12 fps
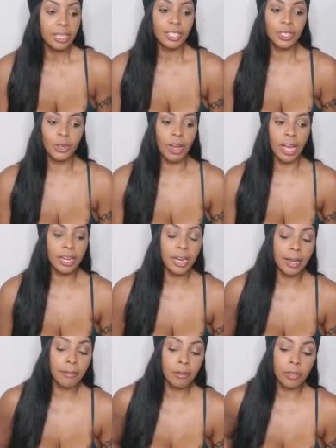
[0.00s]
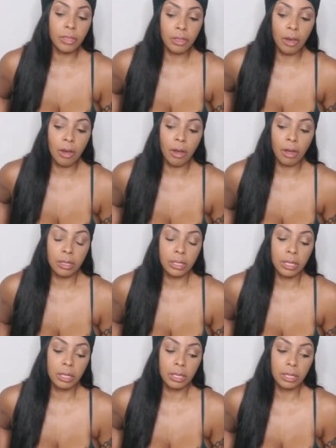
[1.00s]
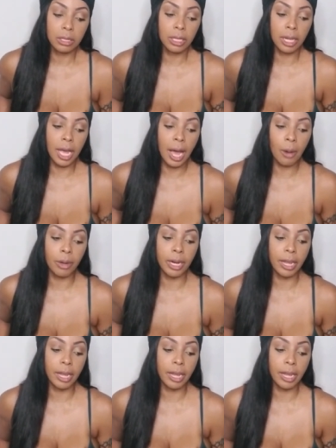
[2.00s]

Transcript: So I never thought that I would